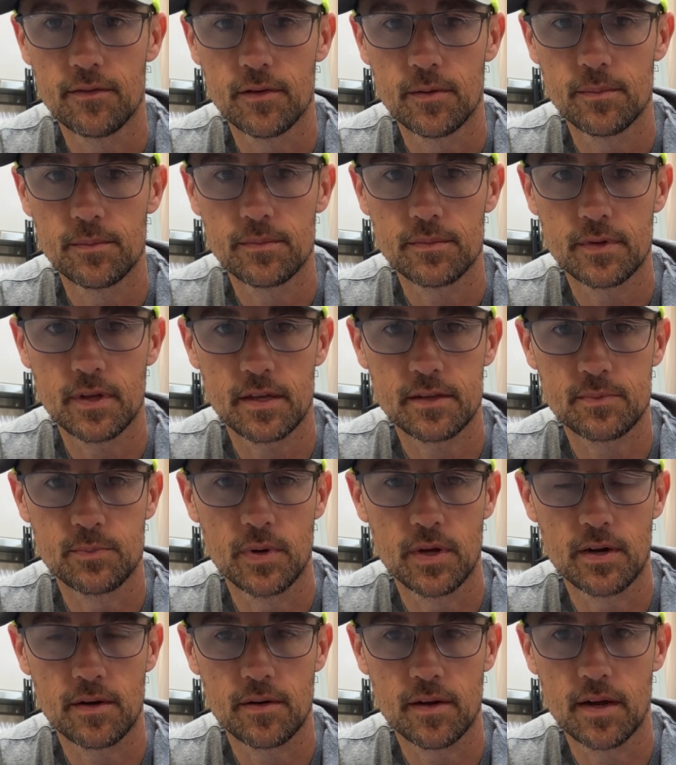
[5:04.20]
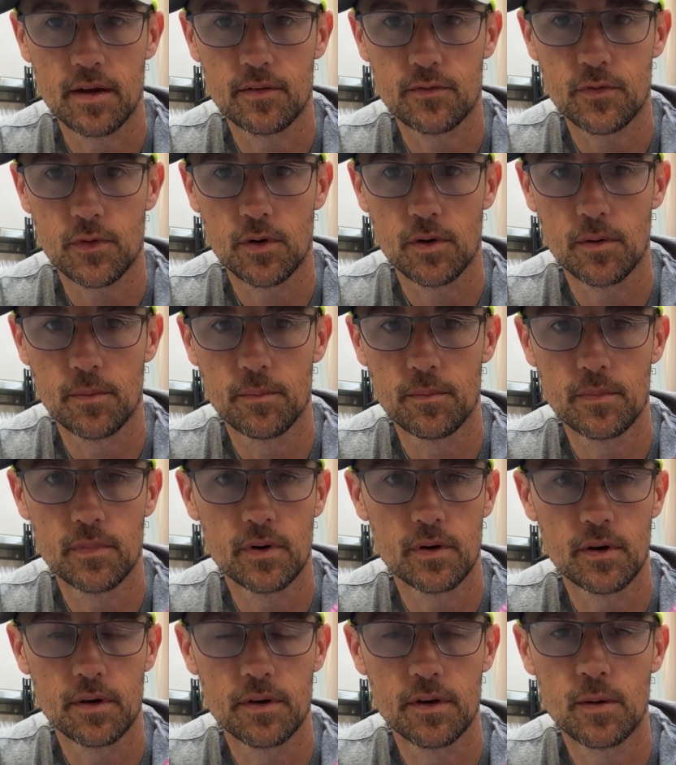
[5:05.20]
them. That's been around for
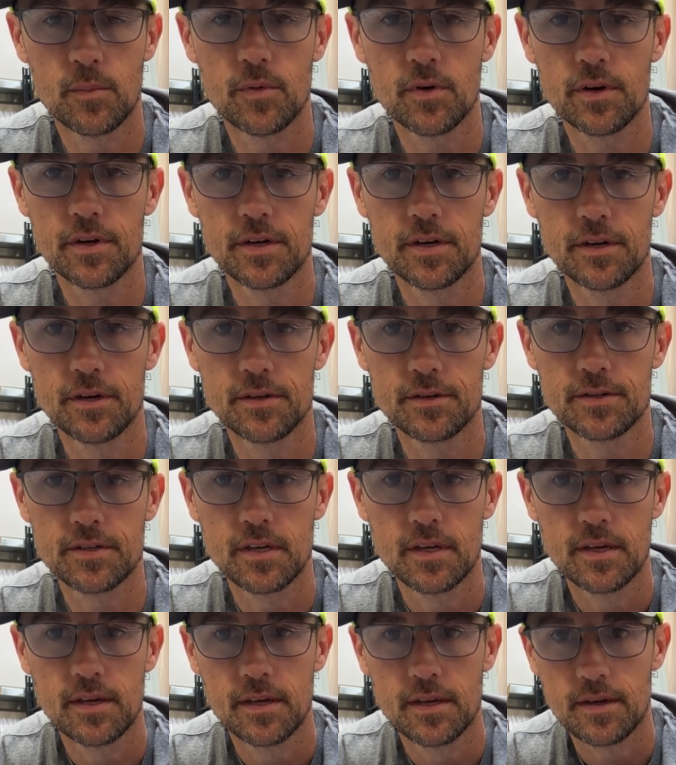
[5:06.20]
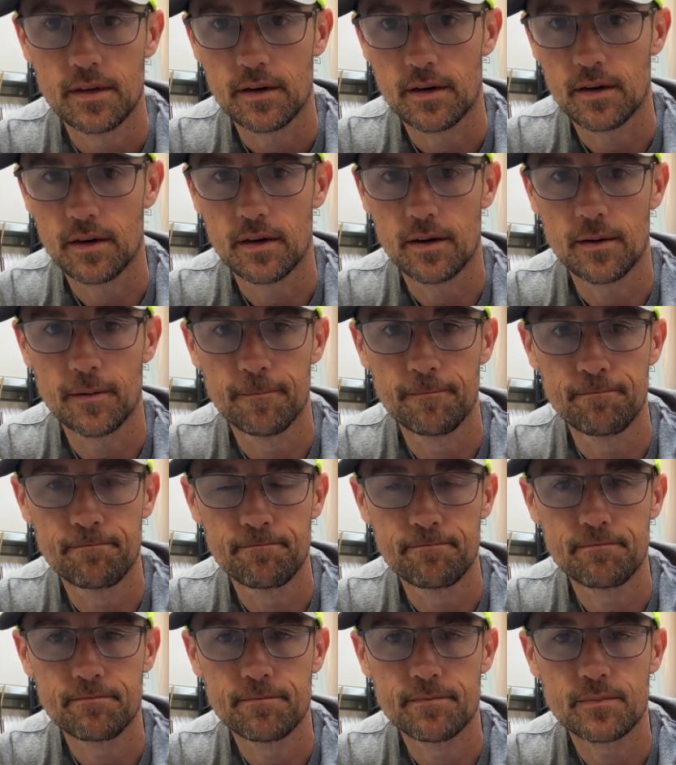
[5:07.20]
a number of years. I
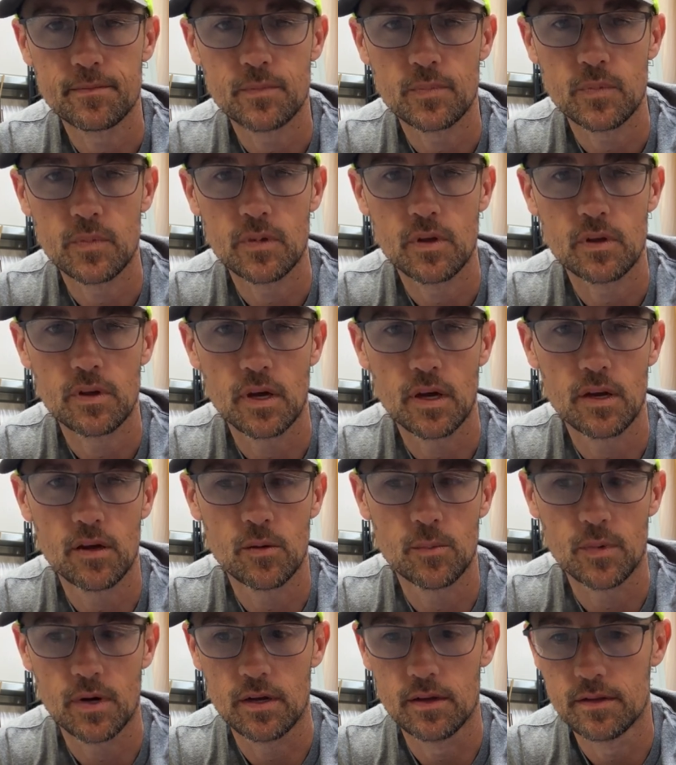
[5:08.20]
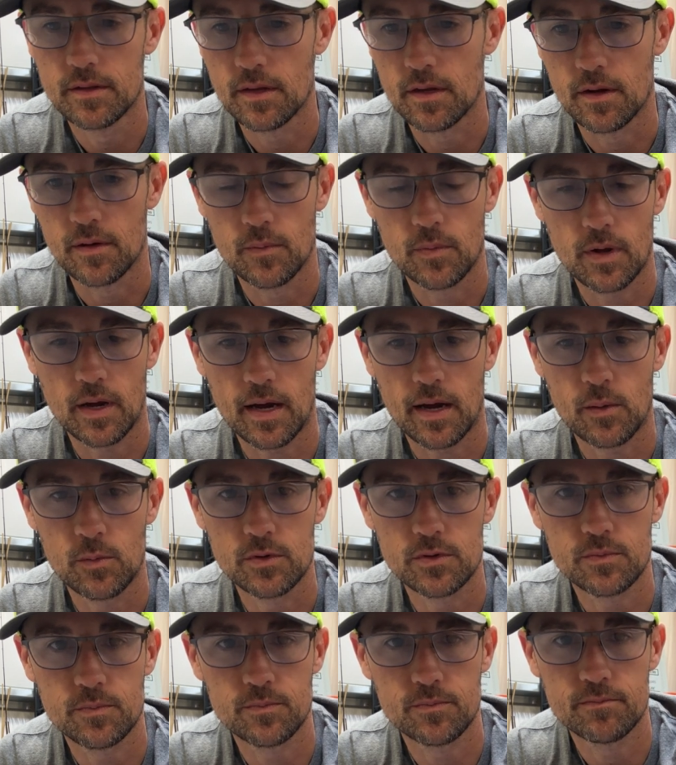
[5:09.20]

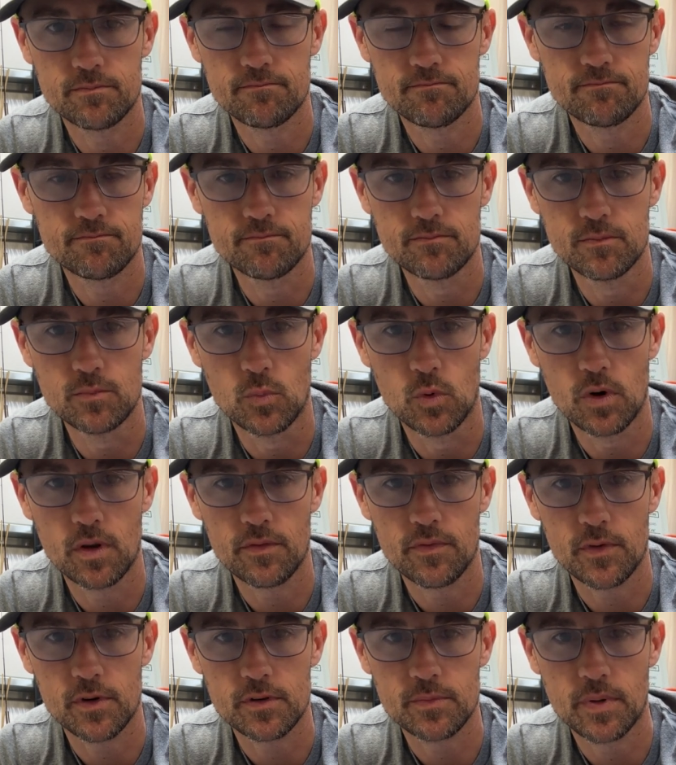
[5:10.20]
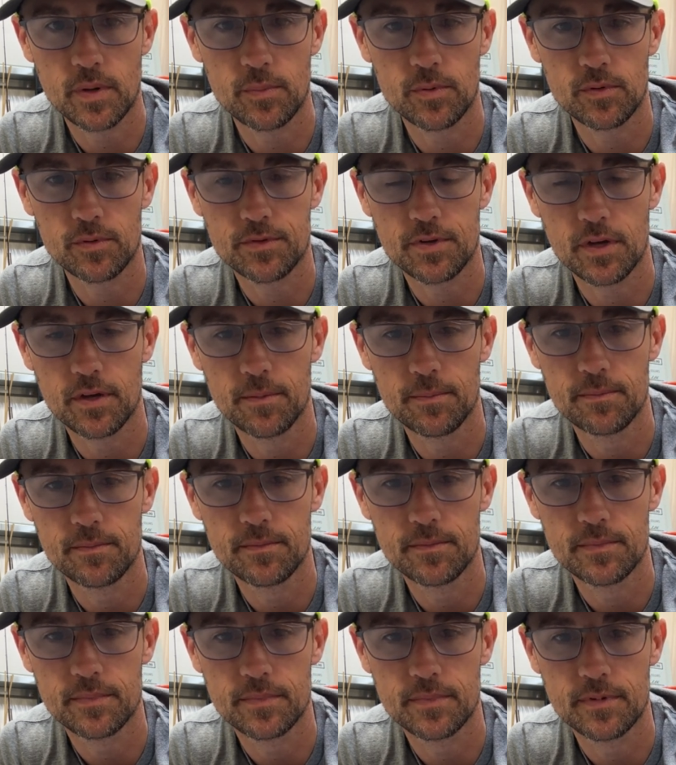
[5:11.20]
was one of the first people
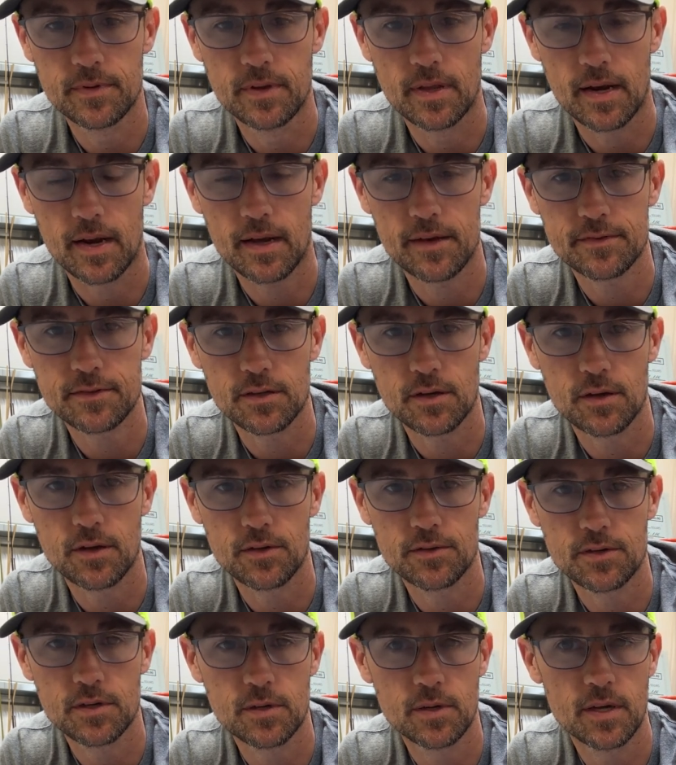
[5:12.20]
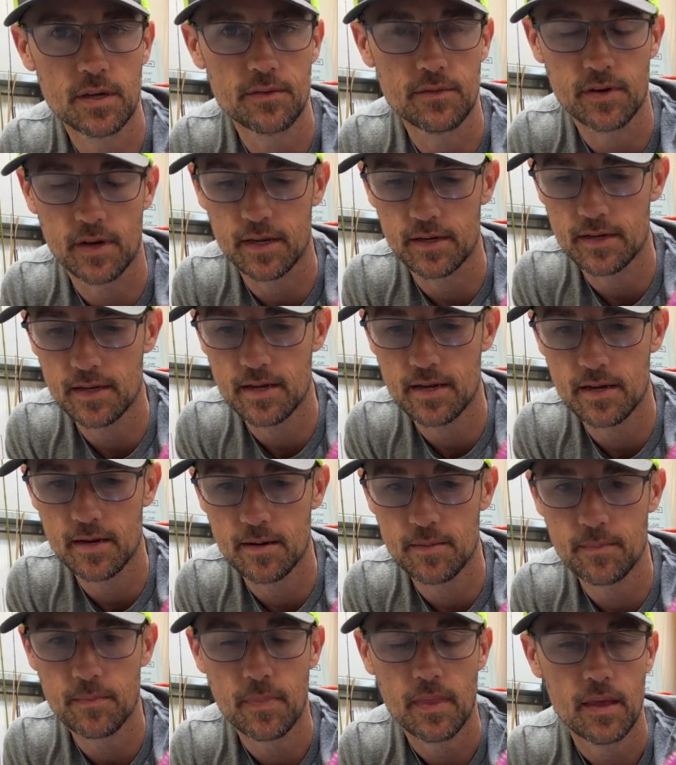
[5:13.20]
that I saw do it. Van
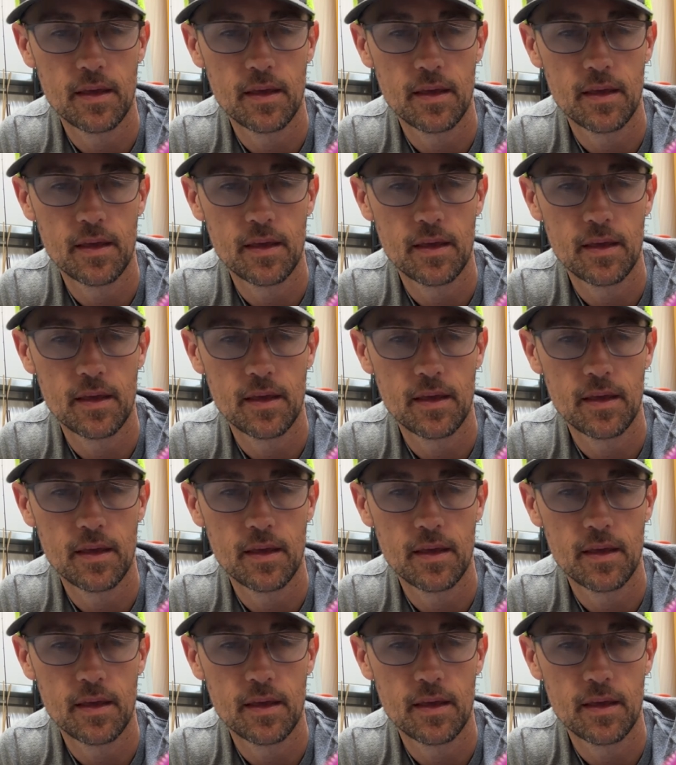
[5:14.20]
Dam,